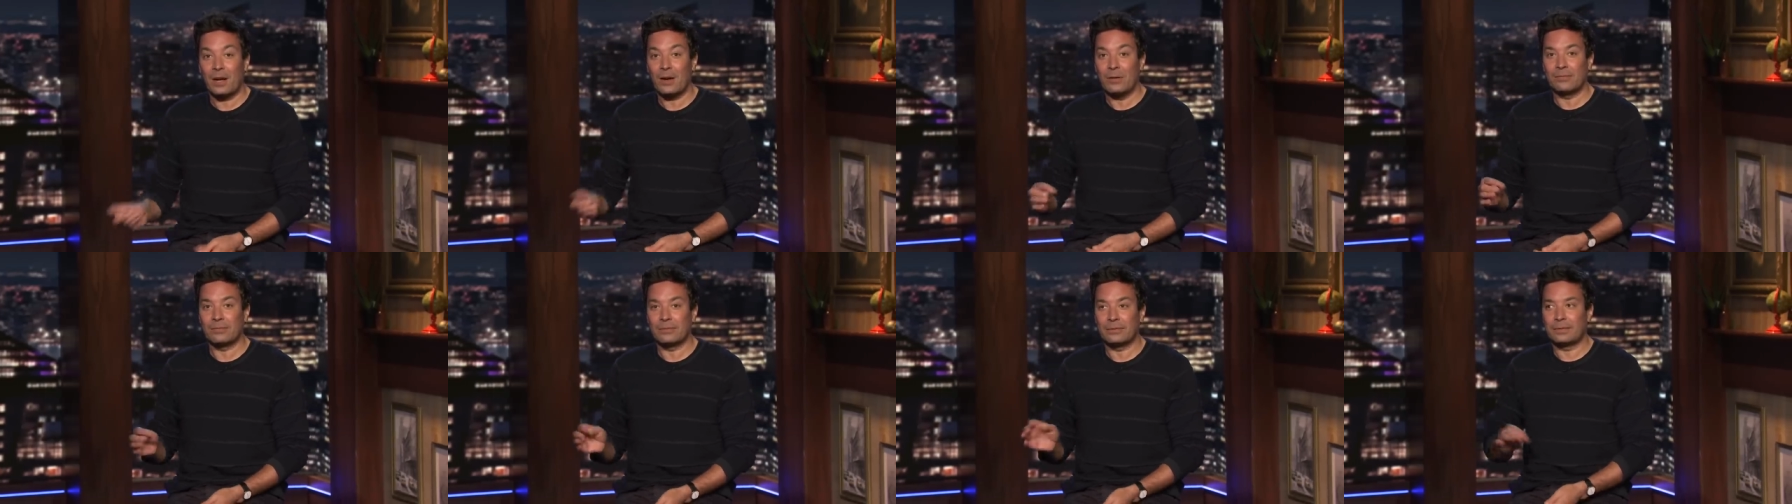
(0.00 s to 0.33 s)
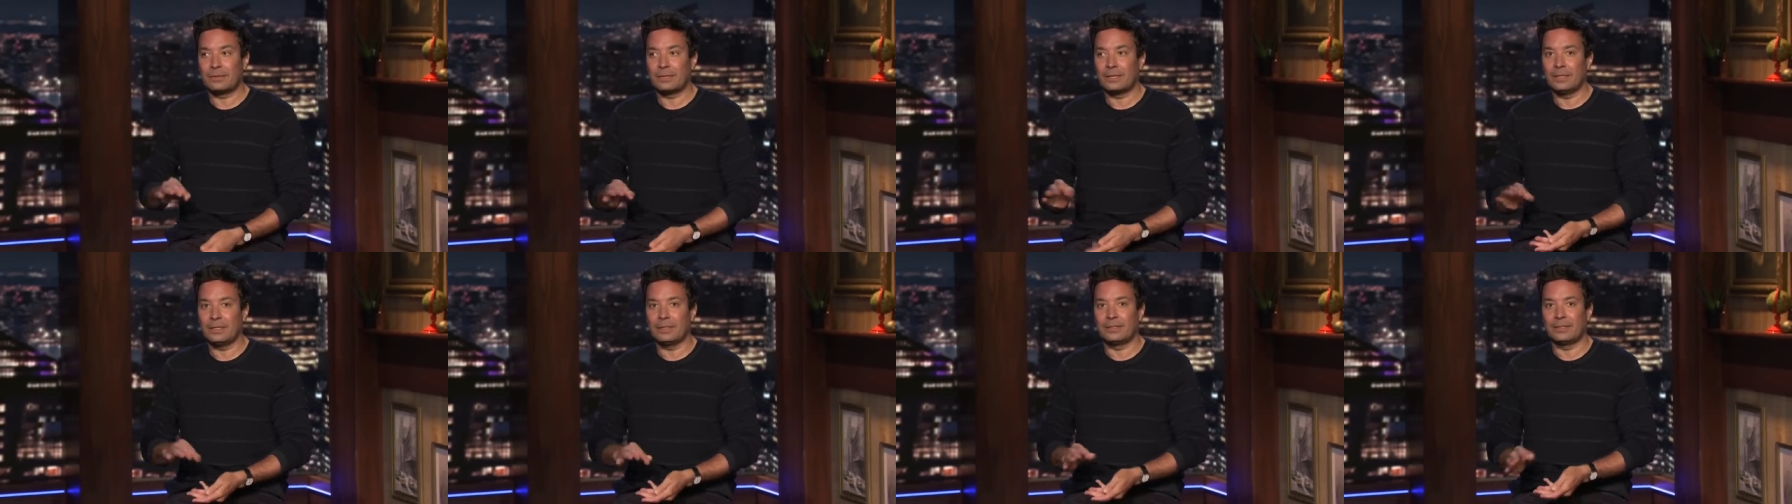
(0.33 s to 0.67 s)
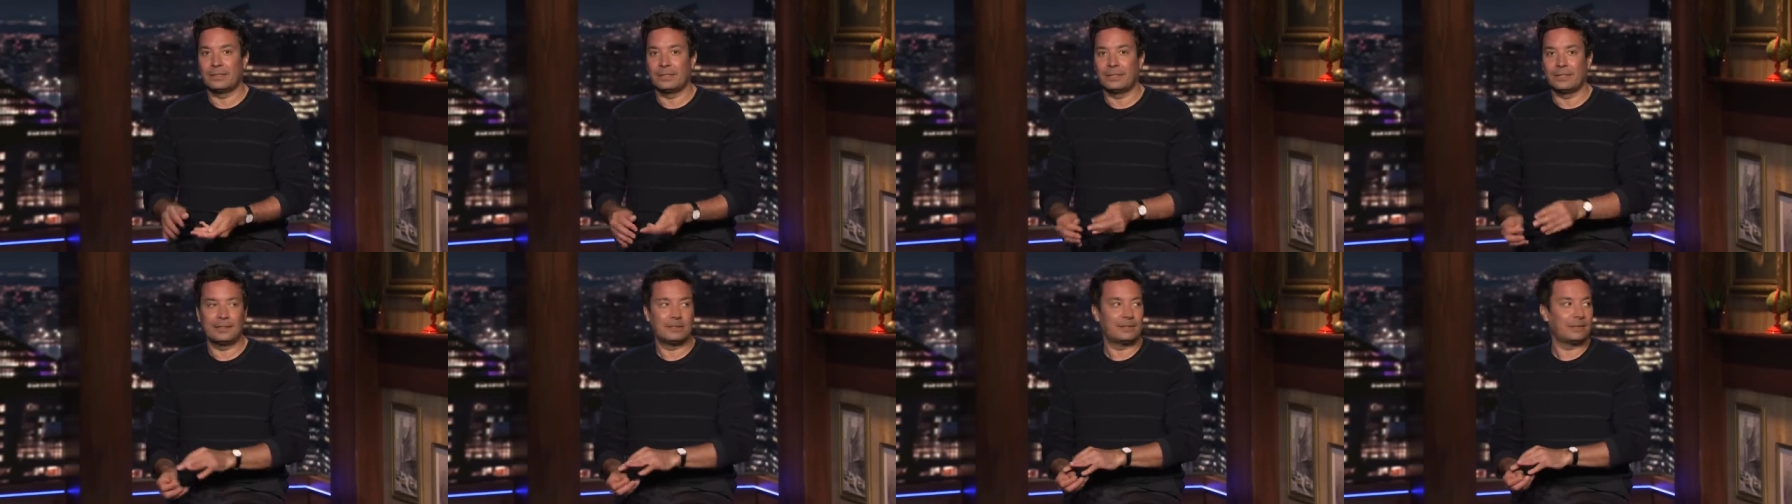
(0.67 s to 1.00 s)
"Oh,
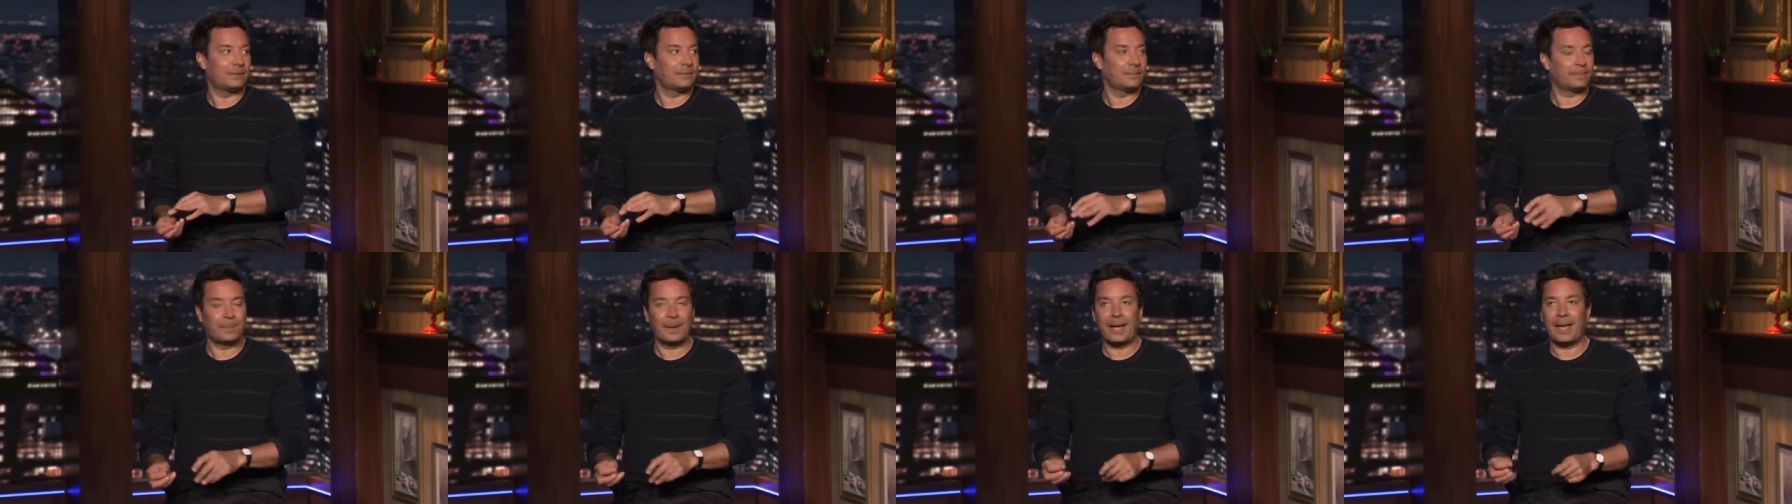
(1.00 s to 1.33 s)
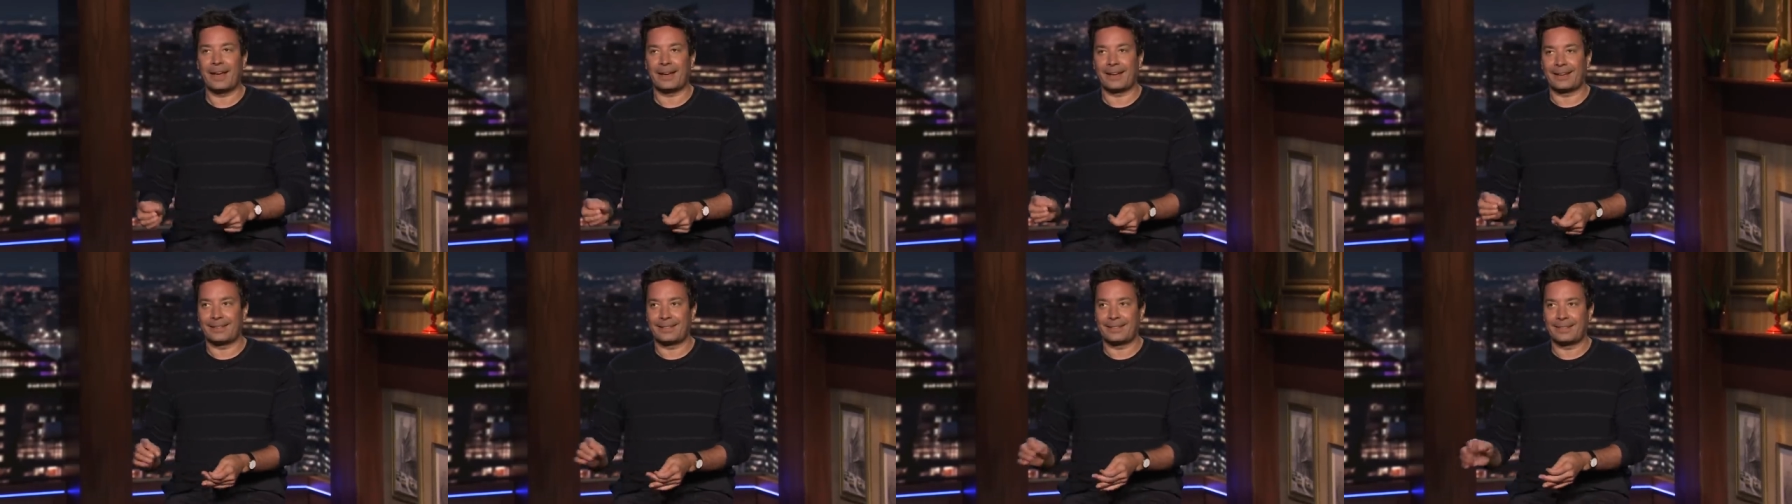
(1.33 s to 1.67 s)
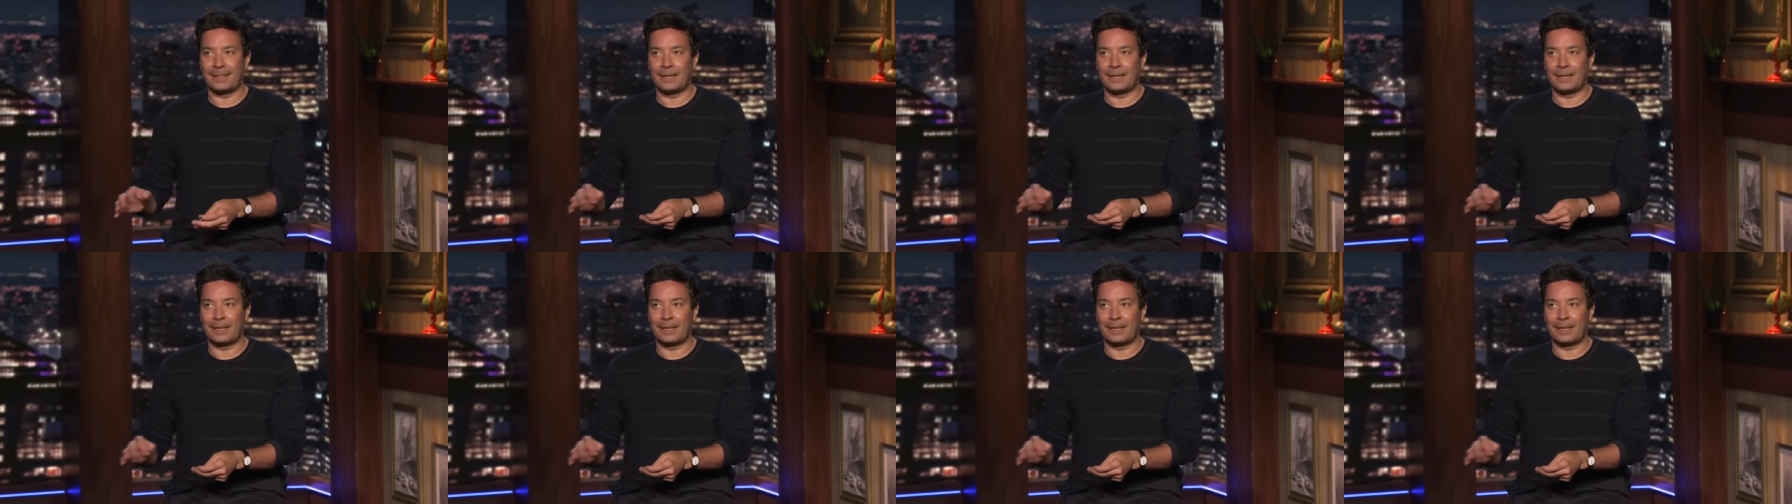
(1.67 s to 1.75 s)
good, he's back.